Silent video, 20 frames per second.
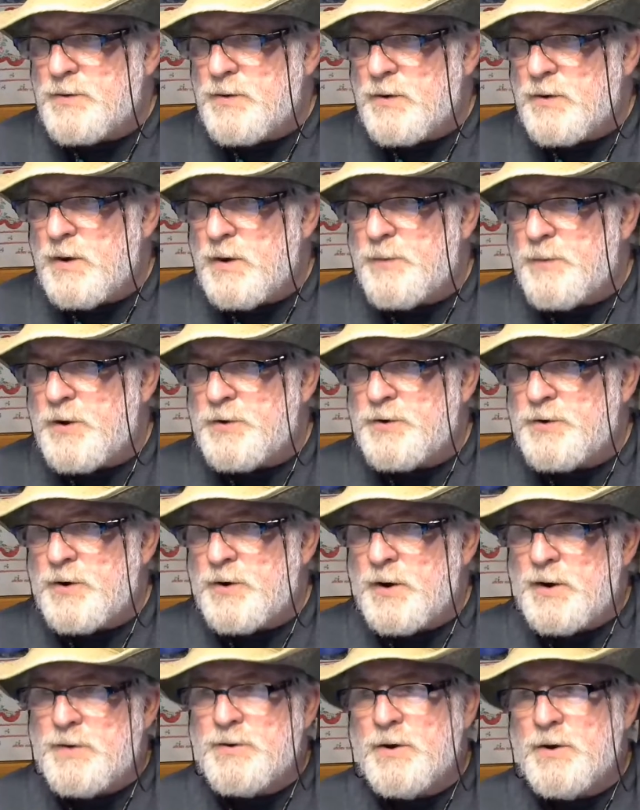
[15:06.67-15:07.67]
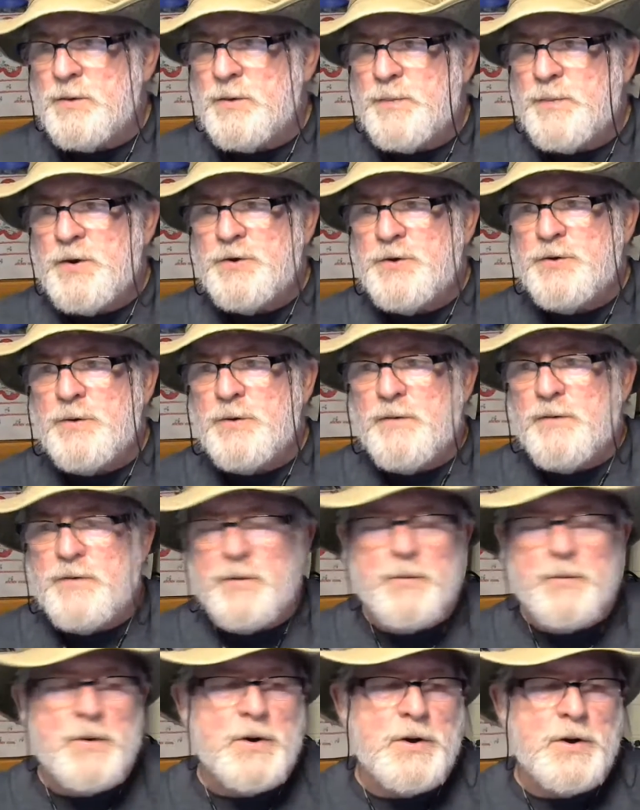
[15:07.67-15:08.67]
I'll show you a picture. Here's a picture
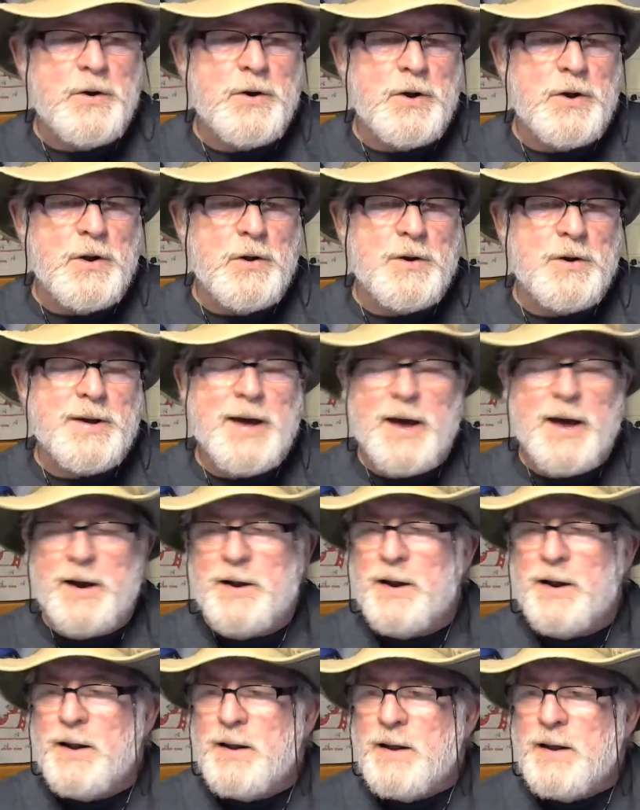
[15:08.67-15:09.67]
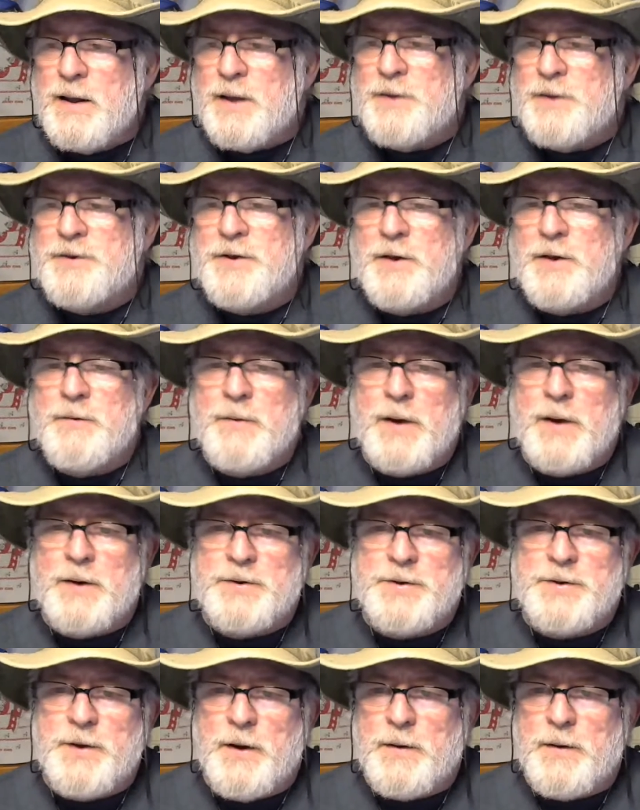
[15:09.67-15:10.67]
of it where you can look at it and see what
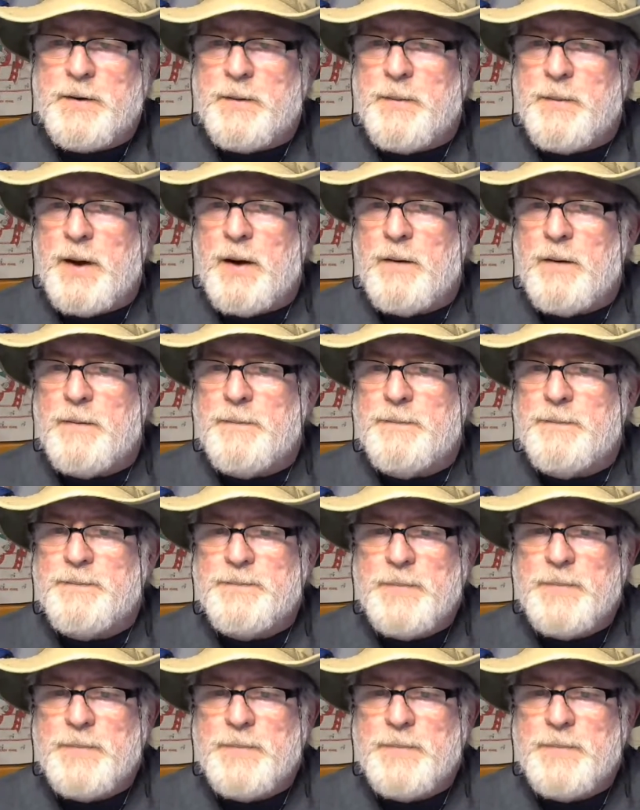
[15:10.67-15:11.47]
I was talking about.